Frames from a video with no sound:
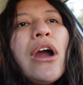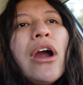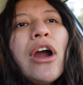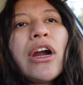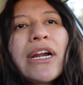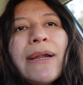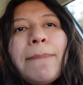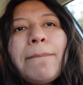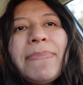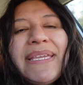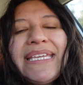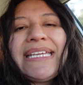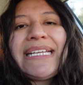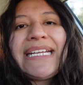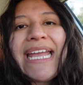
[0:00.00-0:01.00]

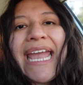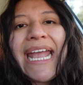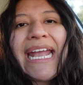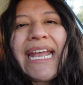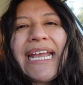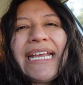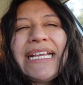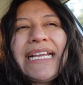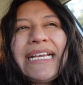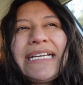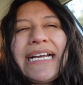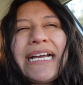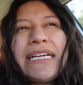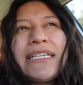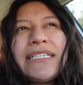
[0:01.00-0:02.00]
RPK.
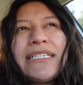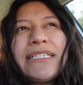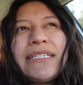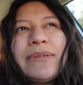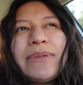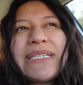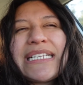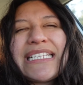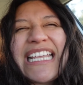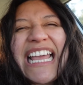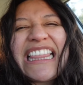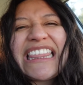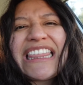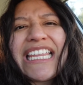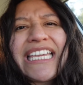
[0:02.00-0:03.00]
What is
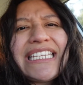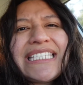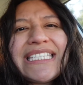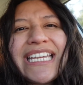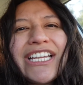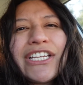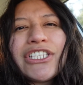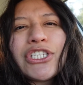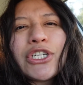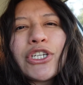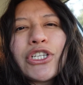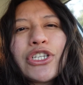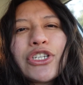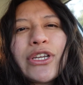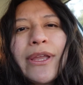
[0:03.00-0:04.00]
it? LASIK
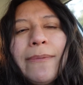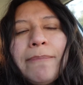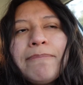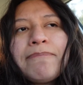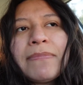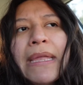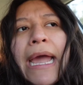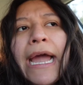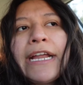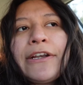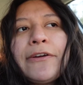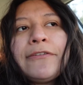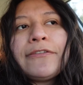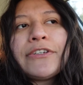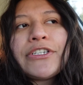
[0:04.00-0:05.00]
surgery. I
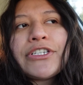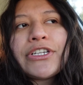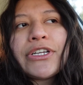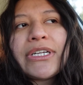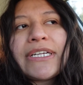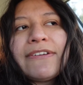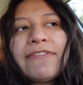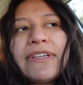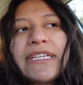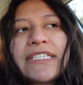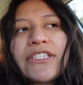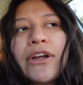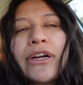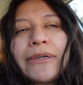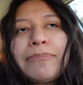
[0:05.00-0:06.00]
know for sure if
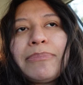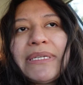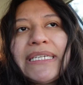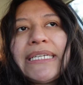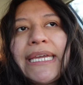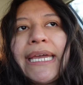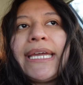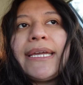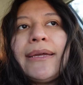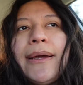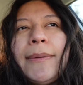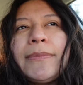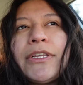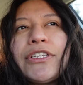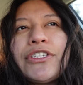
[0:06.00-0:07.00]
it's RPK.
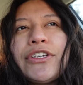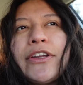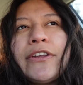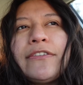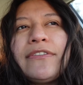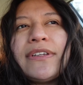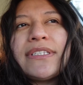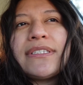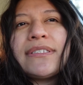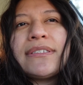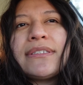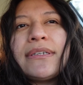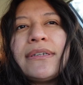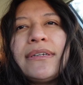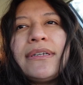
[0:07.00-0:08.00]
I'm not sure if
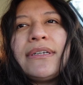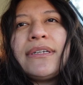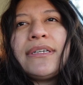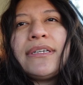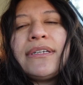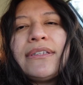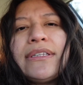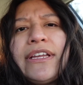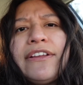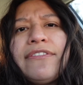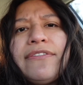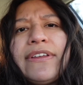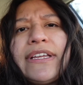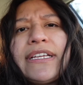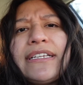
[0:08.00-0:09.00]
it's
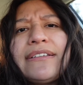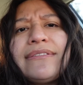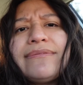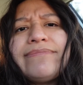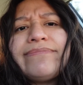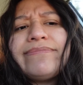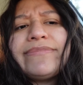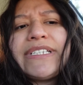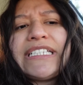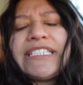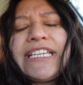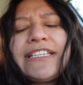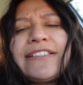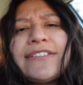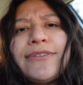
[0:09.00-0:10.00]
if it
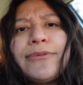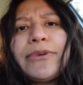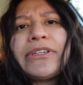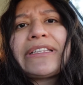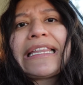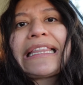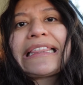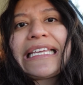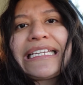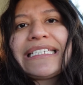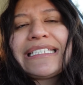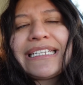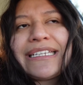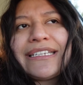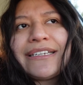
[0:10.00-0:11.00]
contains the word
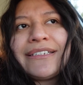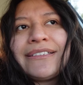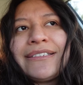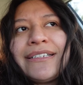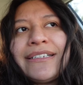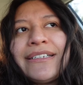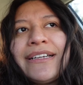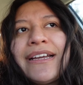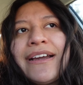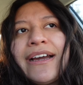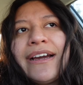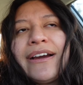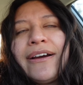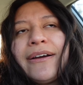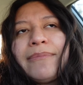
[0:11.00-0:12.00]
LASIK
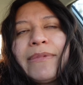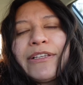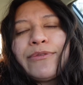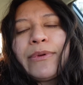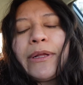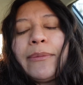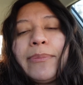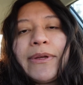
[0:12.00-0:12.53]
as well.